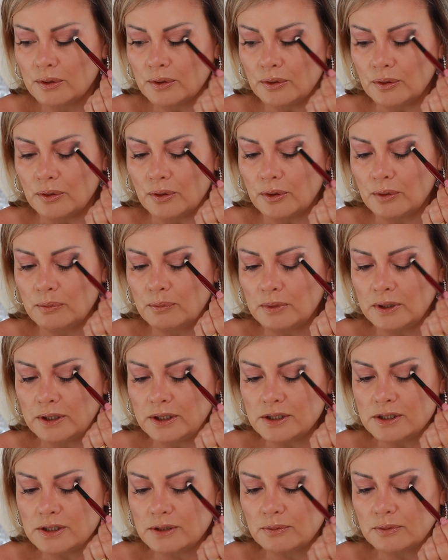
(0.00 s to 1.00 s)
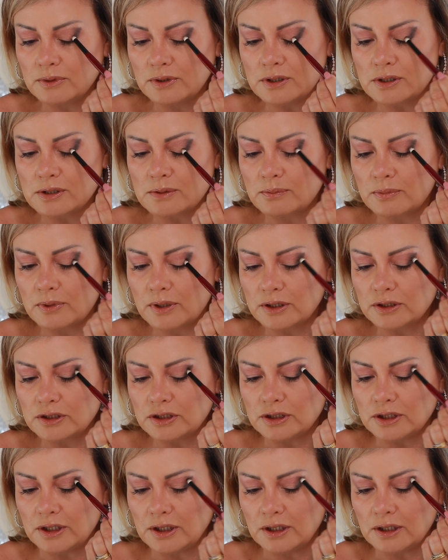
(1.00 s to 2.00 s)
not blending with this
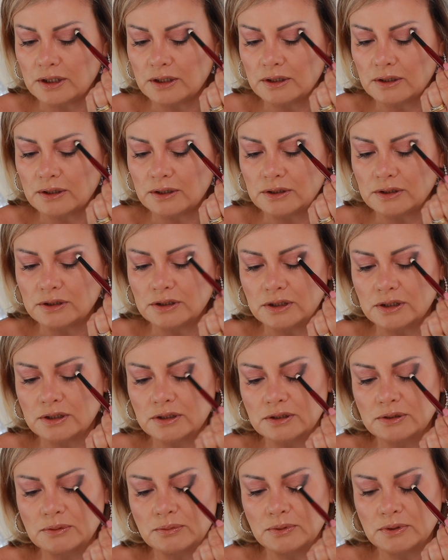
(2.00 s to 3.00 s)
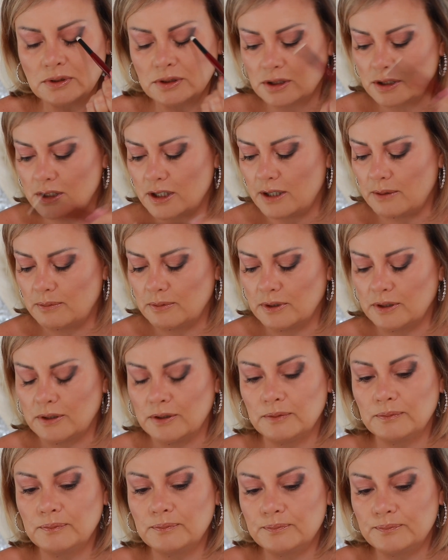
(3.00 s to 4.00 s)
brush yet, I just want to tap it
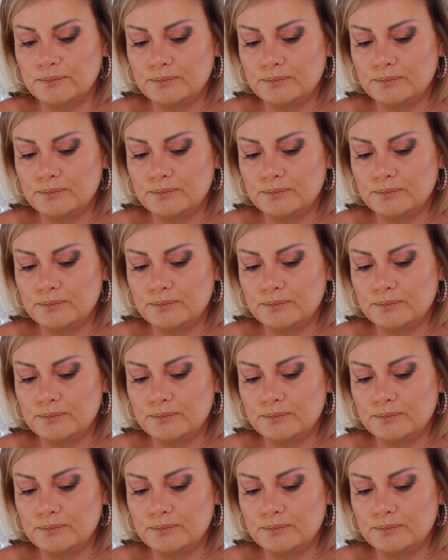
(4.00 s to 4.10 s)
in.